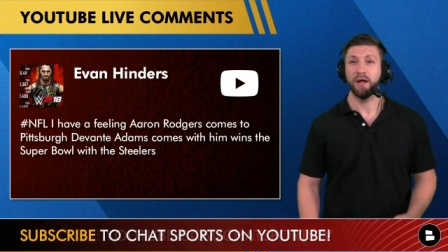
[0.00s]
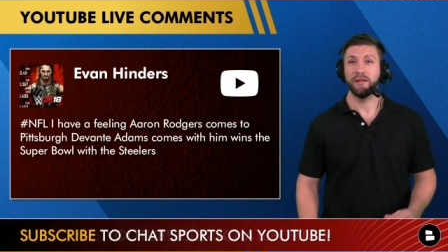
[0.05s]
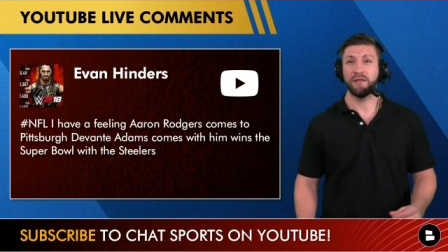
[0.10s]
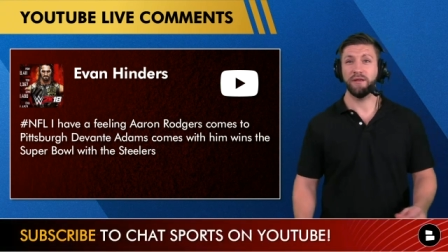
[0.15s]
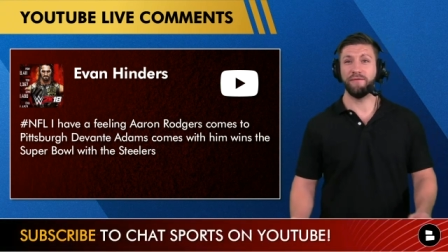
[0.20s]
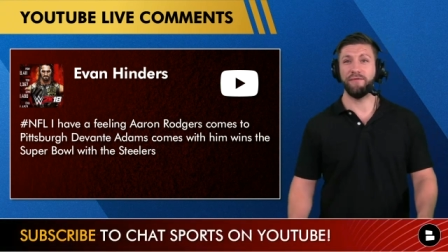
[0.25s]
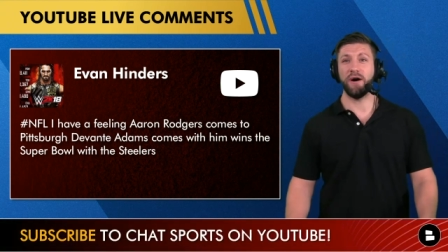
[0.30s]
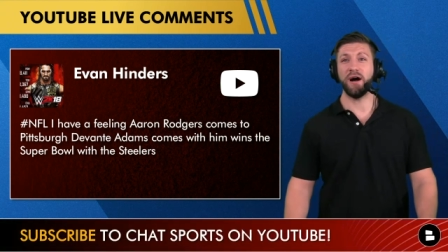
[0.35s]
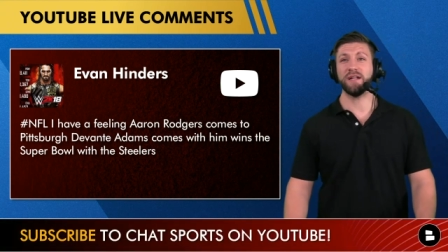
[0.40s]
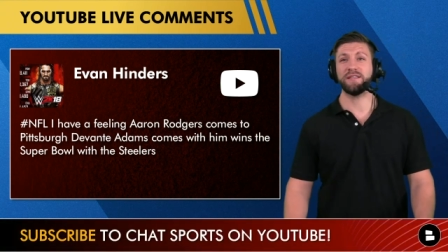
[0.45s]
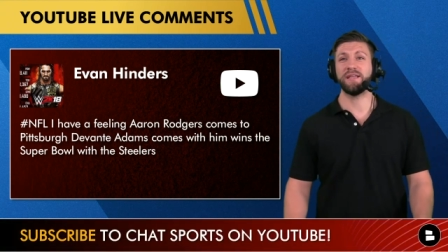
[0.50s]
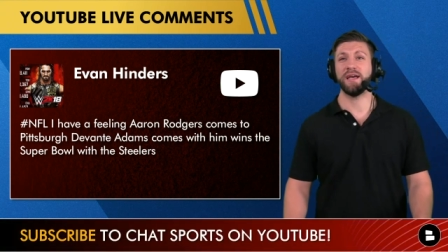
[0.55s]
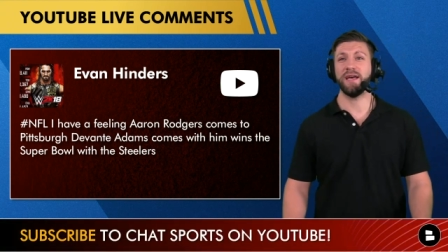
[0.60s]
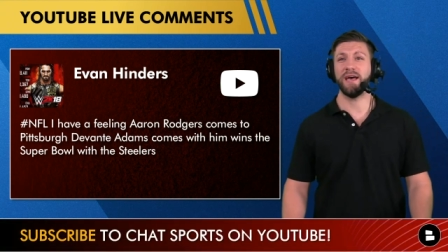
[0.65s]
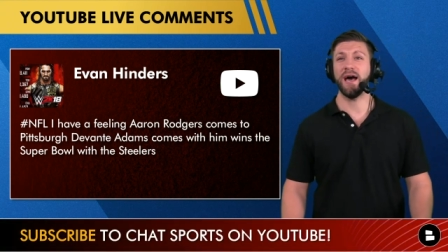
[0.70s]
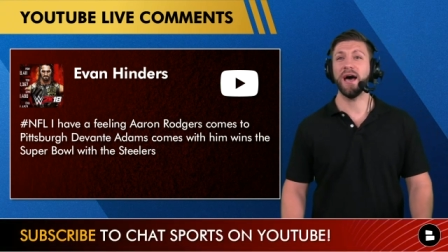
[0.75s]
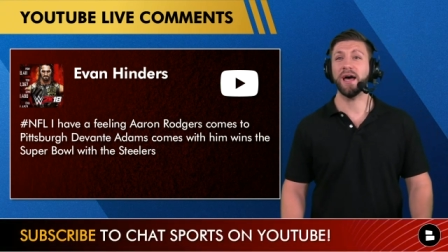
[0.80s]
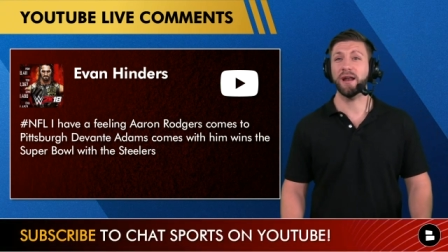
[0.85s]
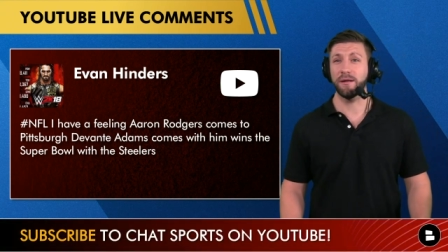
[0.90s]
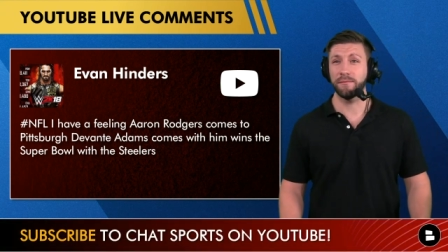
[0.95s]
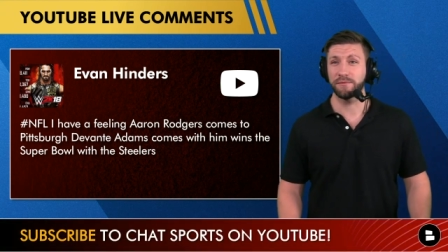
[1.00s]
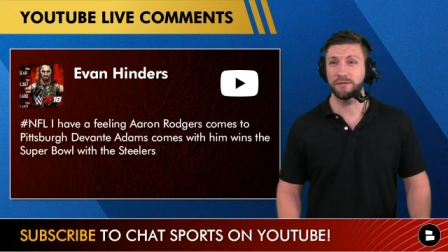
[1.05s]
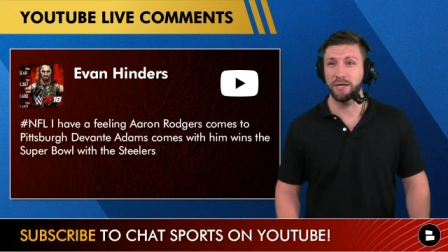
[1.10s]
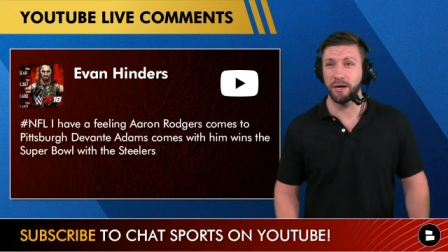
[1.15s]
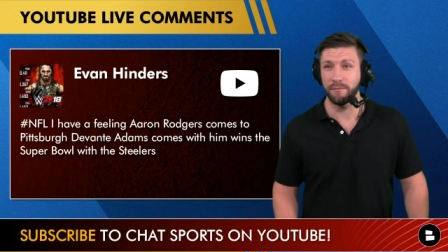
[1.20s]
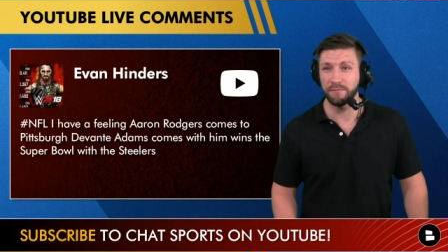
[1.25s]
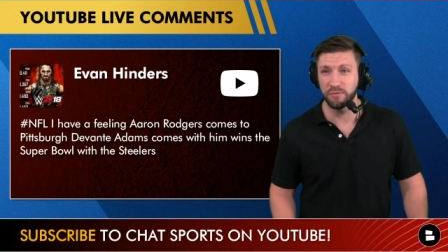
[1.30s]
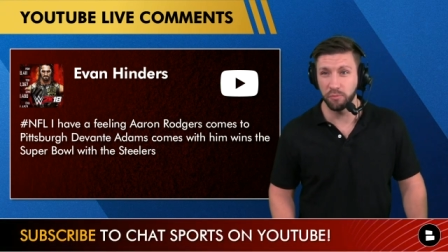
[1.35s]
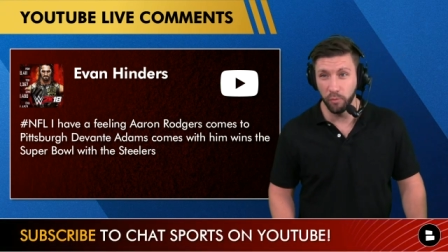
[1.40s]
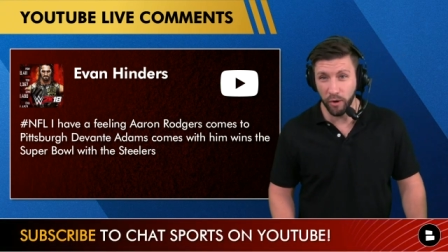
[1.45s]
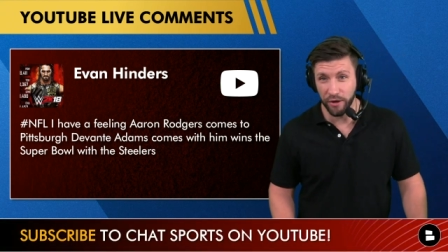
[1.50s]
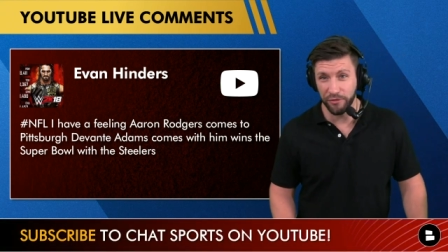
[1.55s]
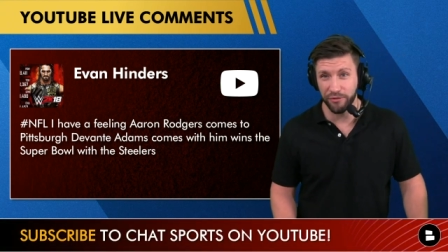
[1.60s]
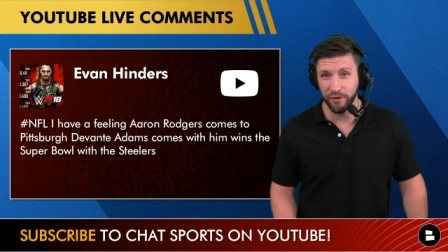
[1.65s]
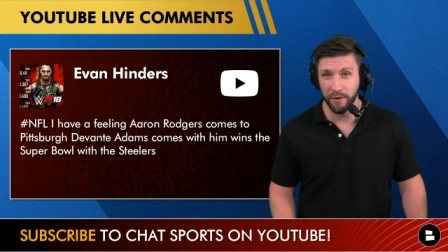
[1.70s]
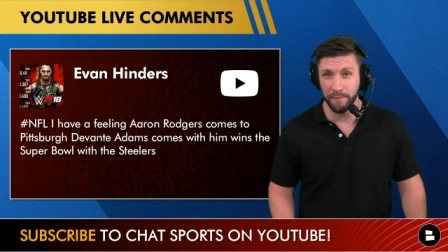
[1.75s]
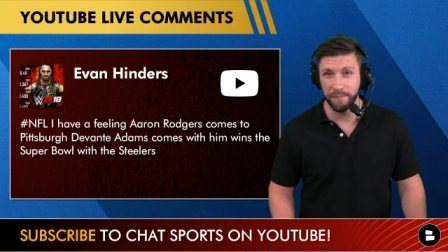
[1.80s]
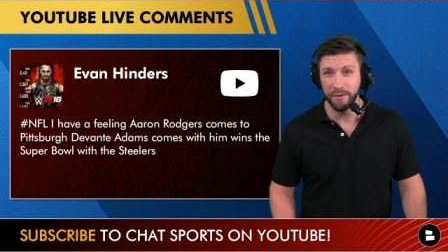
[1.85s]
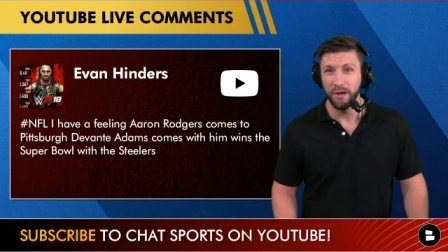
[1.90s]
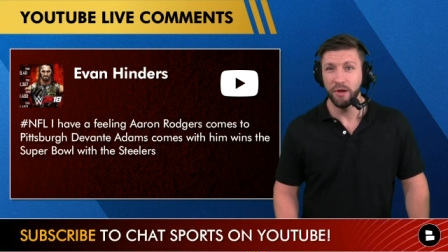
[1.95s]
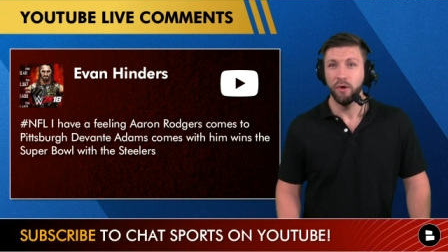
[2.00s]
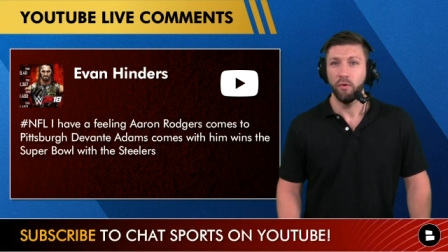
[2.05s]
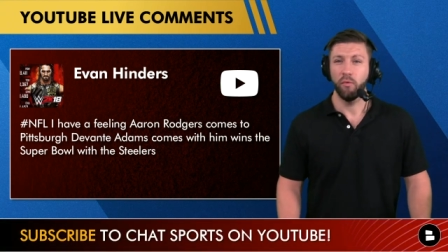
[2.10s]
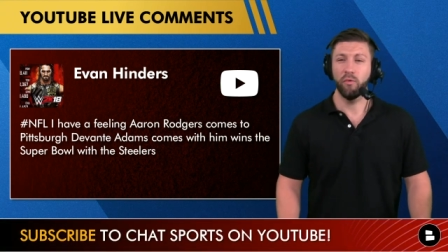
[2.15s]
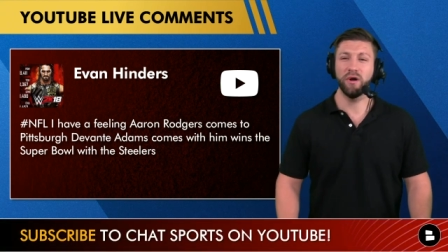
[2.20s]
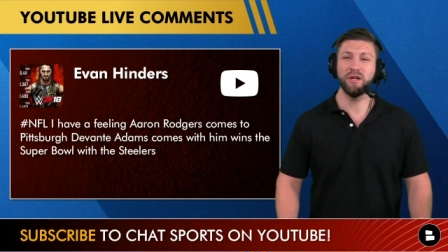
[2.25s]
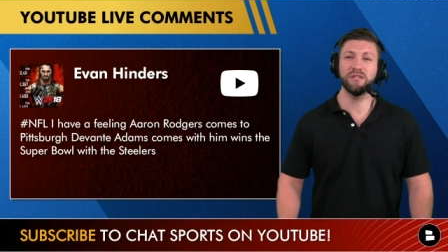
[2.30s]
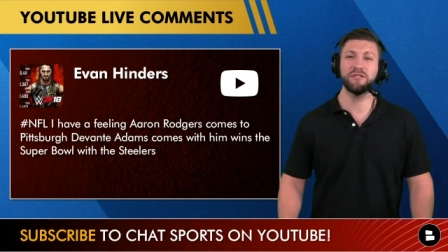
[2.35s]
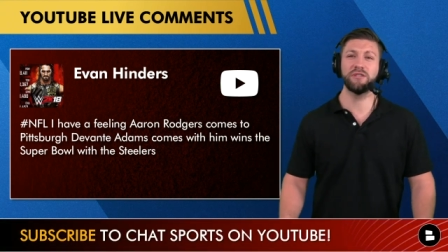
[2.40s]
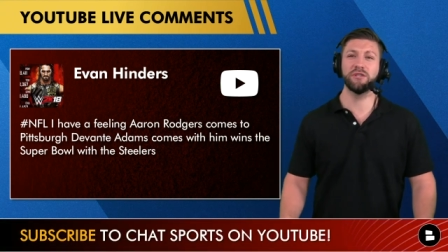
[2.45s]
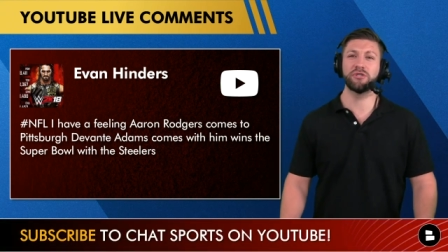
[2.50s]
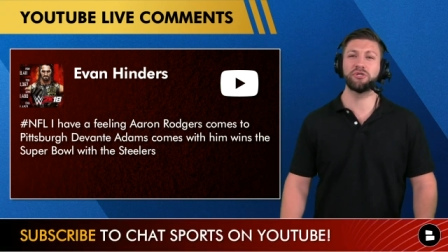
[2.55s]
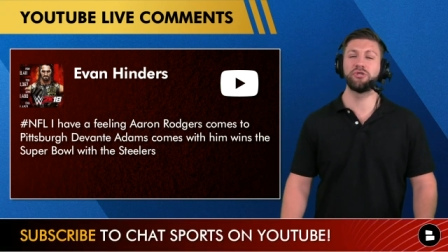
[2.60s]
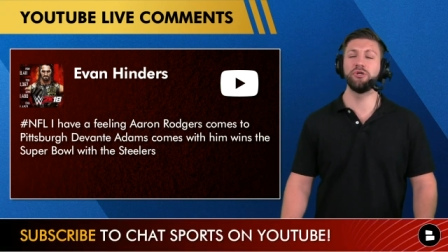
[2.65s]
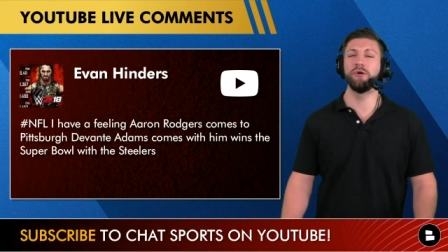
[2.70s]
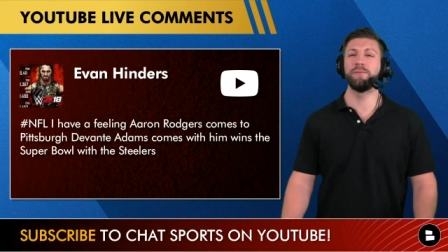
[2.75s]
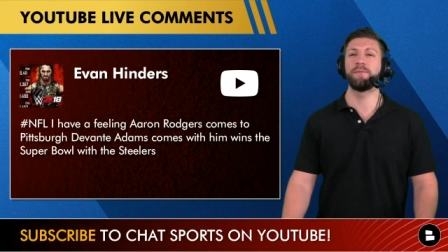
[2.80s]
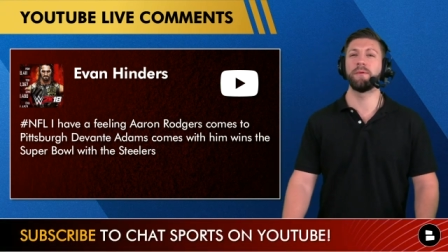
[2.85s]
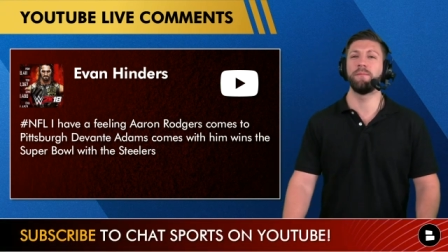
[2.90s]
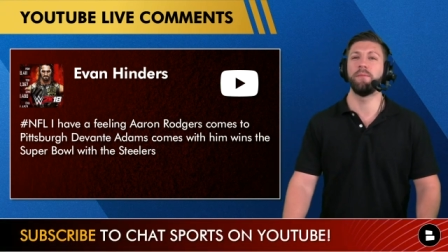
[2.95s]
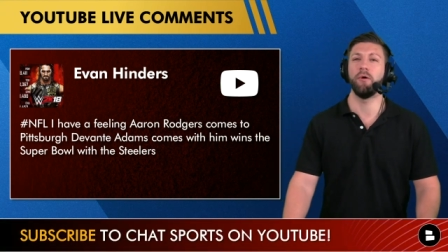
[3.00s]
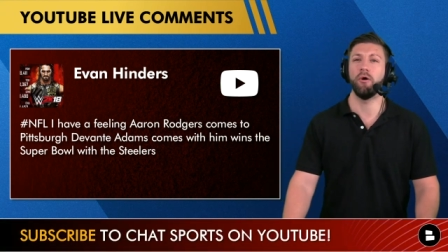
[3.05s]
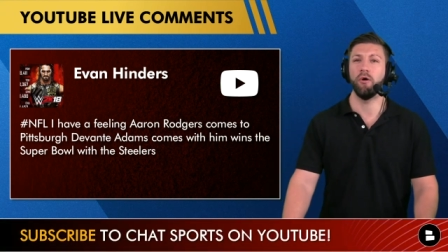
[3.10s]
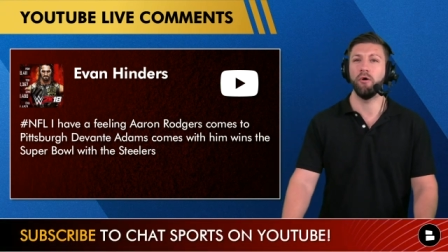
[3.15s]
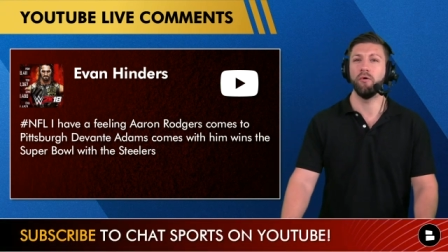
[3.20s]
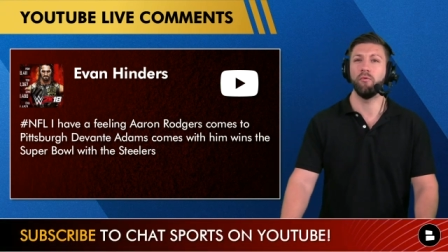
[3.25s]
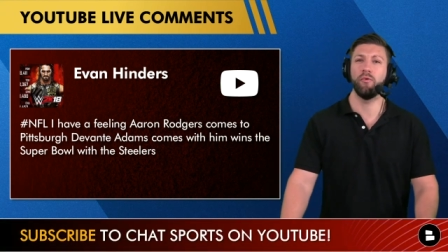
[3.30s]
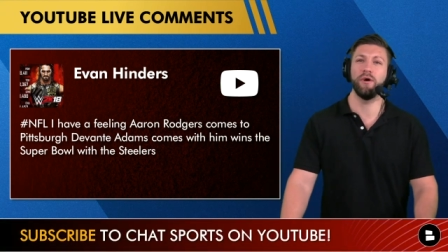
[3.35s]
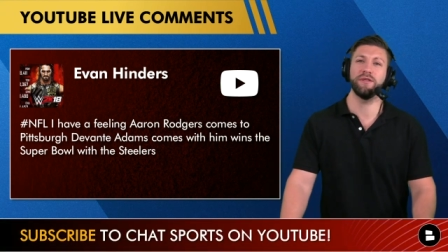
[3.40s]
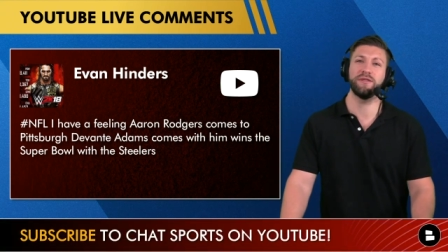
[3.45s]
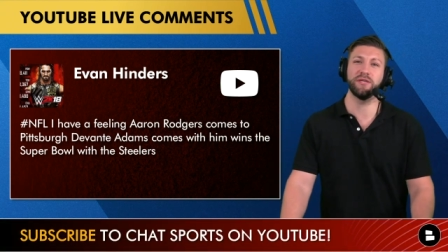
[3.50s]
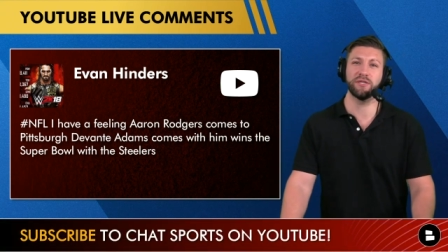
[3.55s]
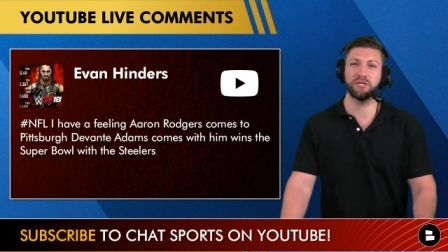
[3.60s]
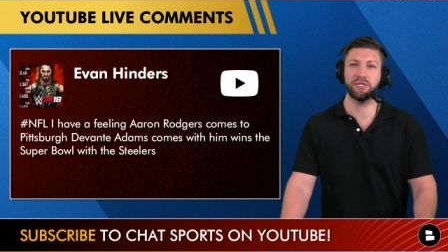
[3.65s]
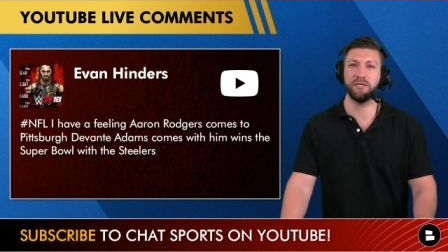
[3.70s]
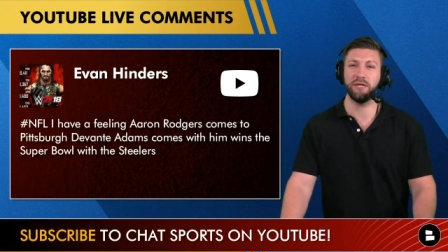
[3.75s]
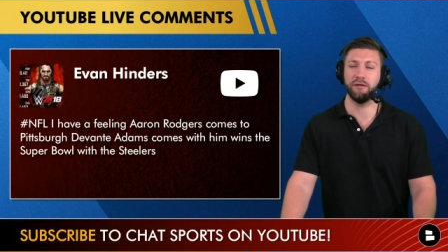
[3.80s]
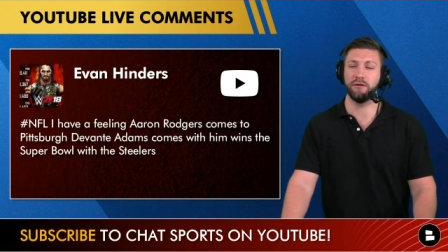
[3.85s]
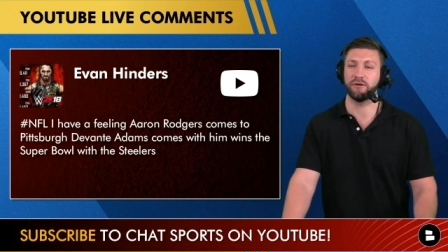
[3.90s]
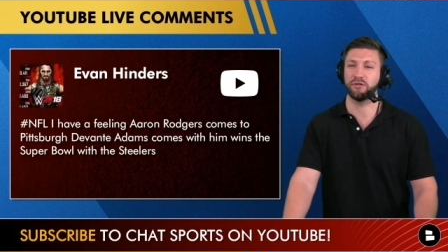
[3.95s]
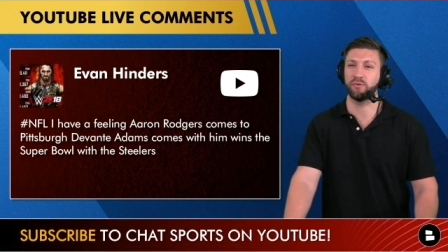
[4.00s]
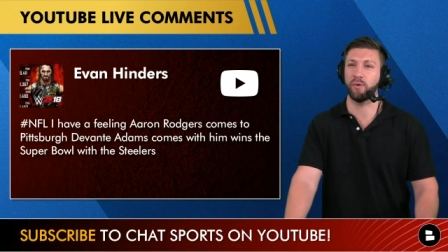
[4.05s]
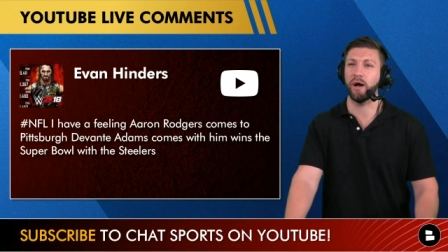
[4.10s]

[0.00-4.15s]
Davante Adams comes with him, wins the Super Bowl with the Steelers.